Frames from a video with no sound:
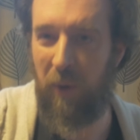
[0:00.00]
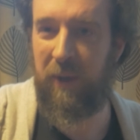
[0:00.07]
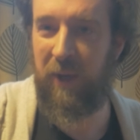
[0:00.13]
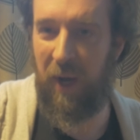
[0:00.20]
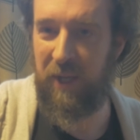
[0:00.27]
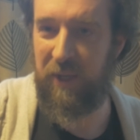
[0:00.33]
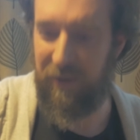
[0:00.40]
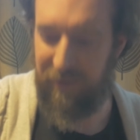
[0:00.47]

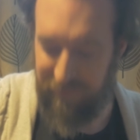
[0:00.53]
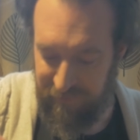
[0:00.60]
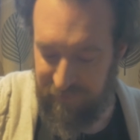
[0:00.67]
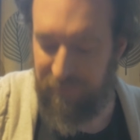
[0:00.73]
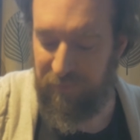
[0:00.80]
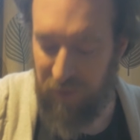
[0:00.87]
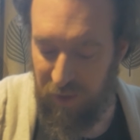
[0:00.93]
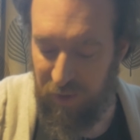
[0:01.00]
kind of
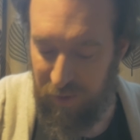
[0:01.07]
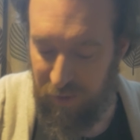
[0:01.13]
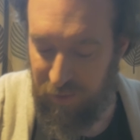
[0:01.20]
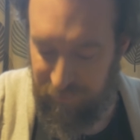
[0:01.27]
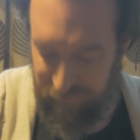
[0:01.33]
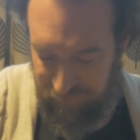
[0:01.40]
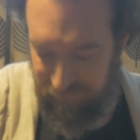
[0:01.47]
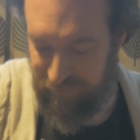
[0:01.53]

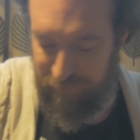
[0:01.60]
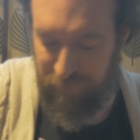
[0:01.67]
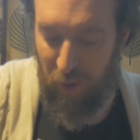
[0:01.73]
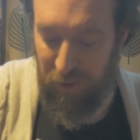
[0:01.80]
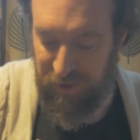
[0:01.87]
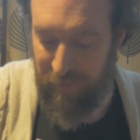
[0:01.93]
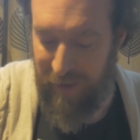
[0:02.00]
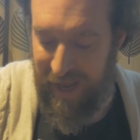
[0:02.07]

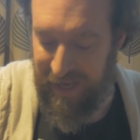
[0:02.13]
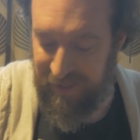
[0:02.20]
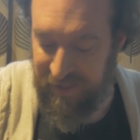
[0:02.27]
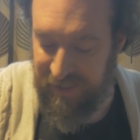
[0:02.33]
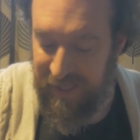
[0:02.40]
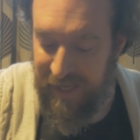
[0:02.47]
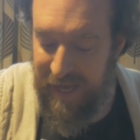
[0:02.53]
bottom end.